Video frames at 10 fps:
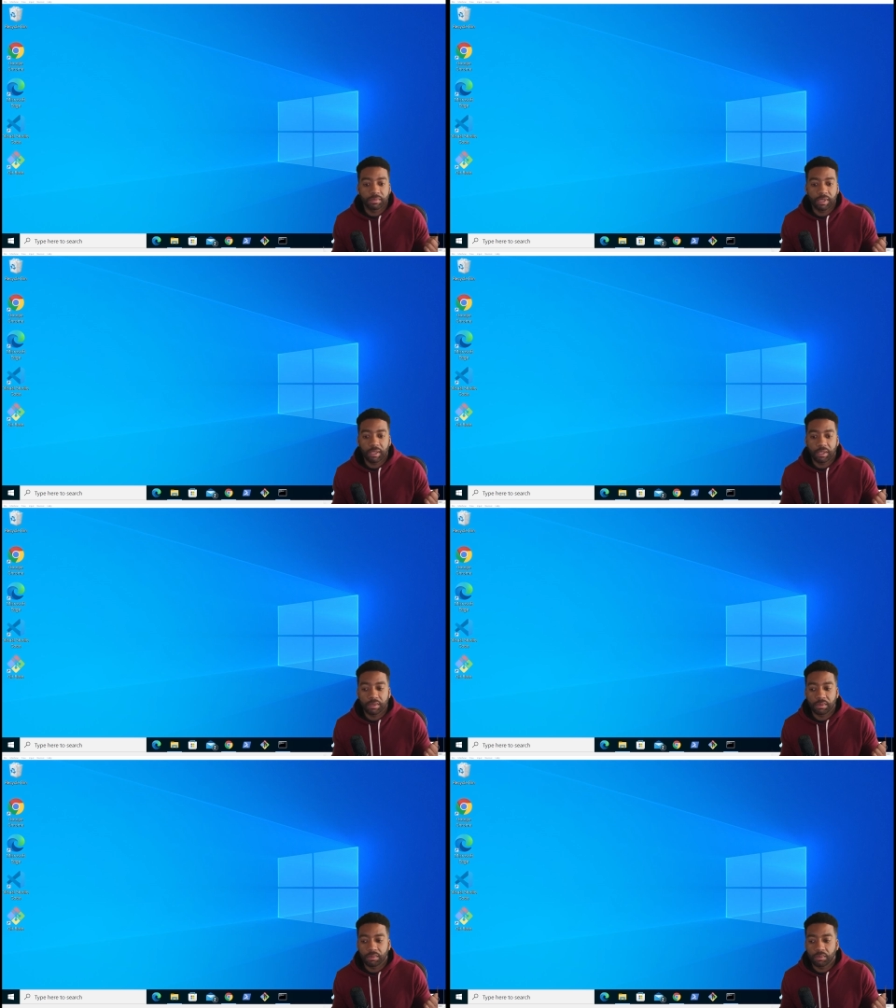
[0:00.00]

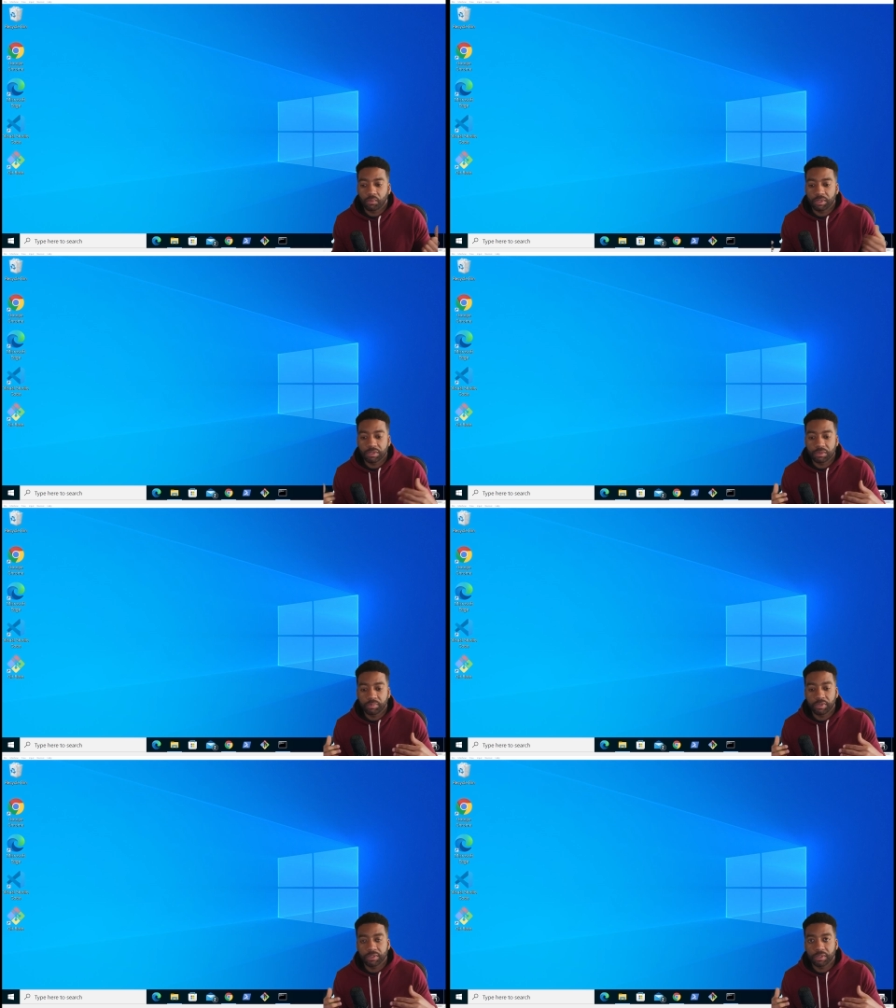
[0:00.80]
And once you
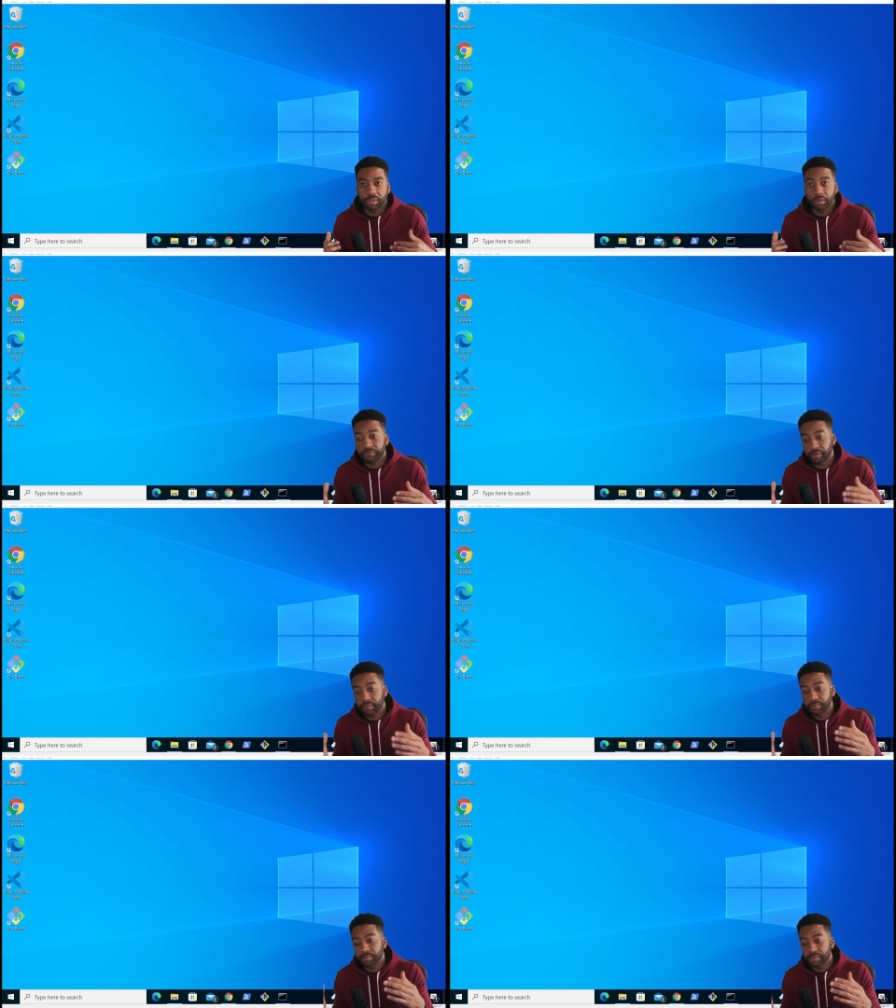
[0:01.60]
push your code
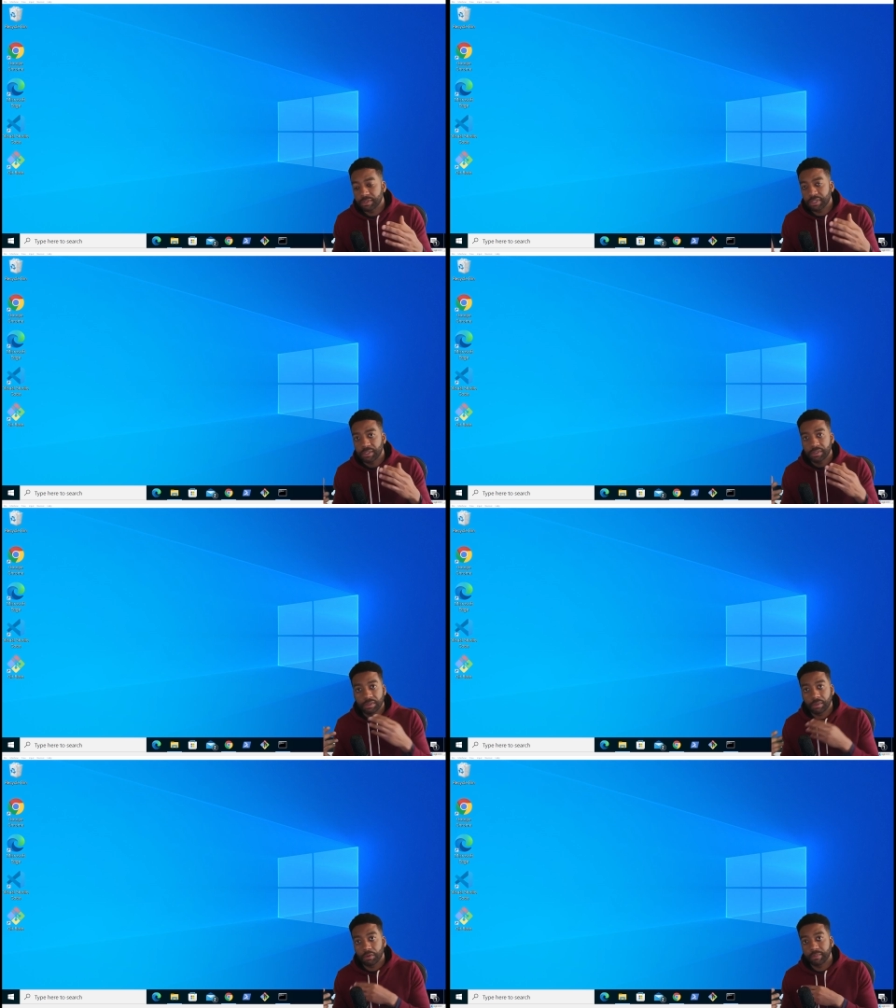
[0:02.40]
from, let's say, your
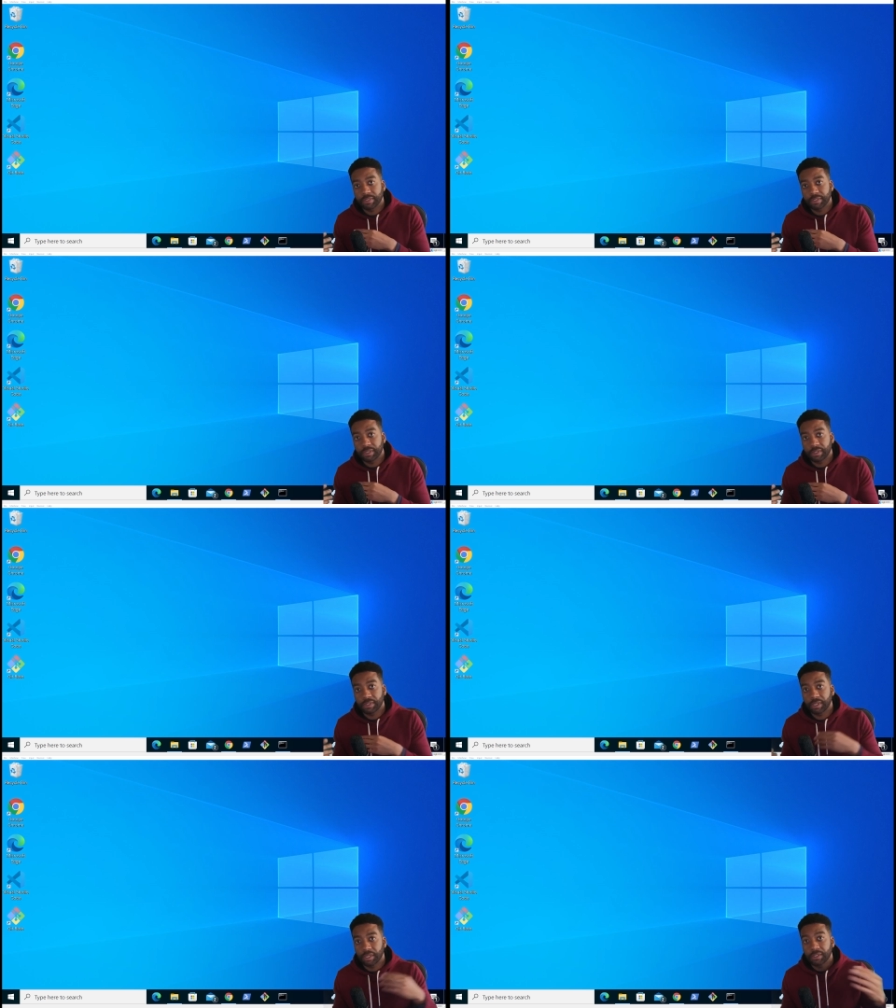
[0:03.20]
local machine
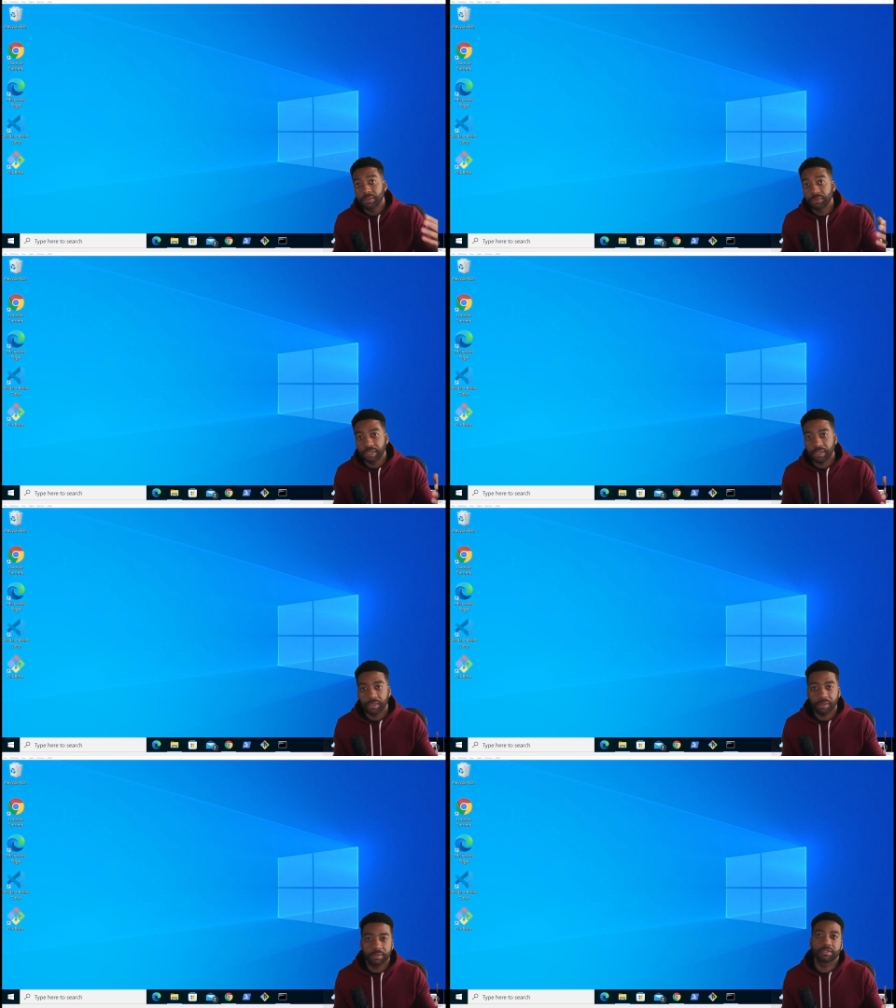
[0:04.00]
into
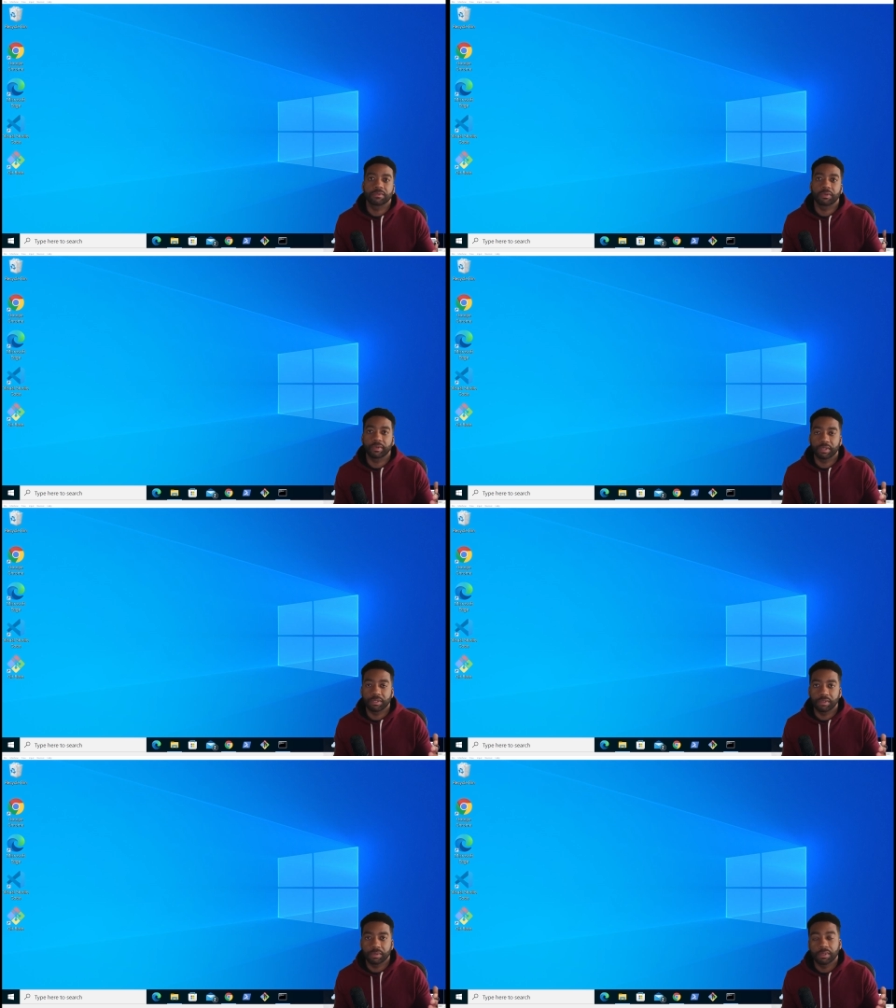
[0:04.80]
GitHub, which is what we're going
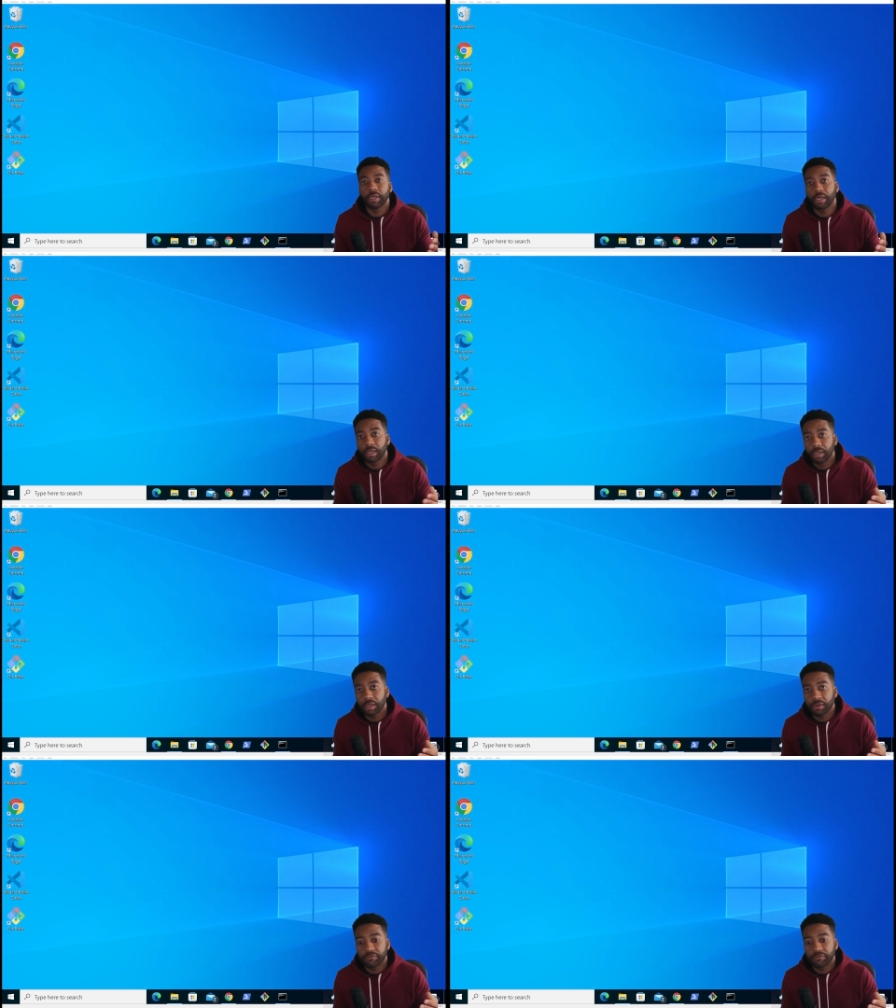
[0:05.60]
to do here in a few